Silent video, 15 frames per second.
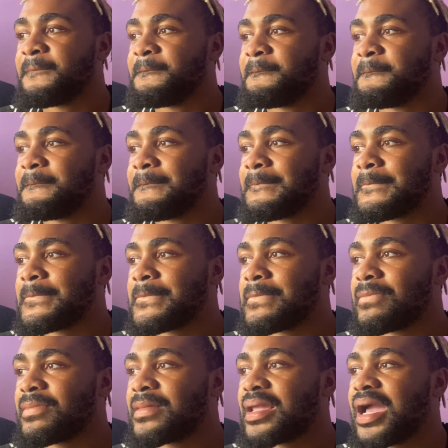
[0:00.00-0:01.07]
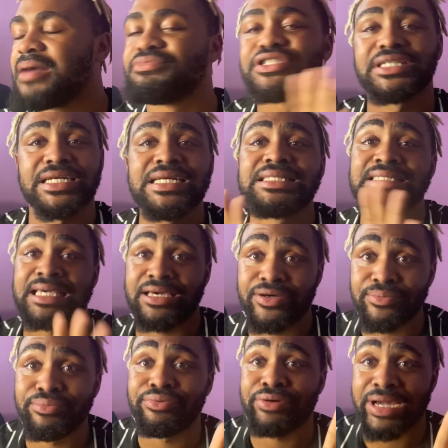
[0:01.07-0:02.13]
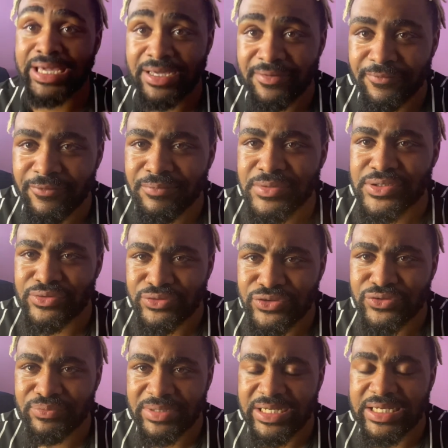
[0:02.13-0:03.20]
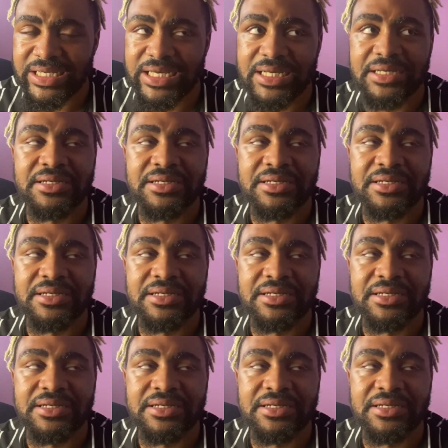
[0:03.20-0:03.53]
I'm just gonna take a break from social media.